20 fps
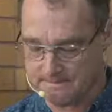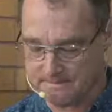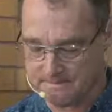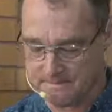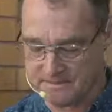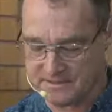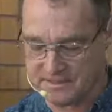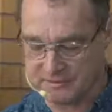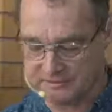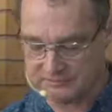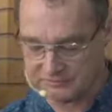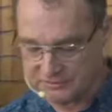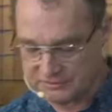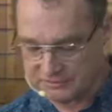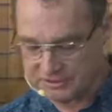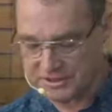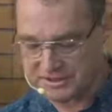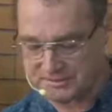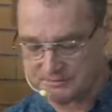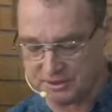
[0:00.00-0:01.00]
So we've
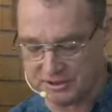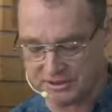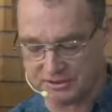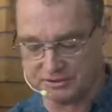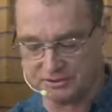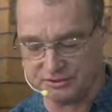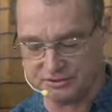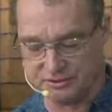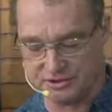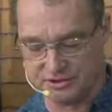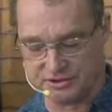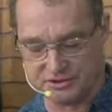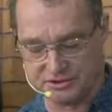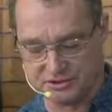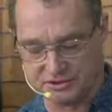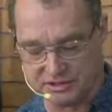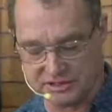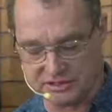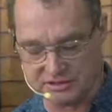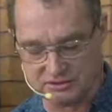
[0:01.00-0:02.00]
addressed my two
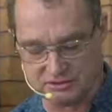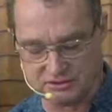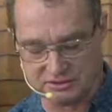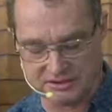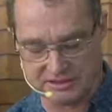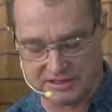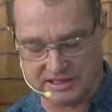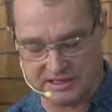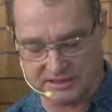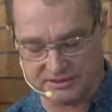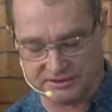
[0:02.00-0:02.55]
questions. Let's look at how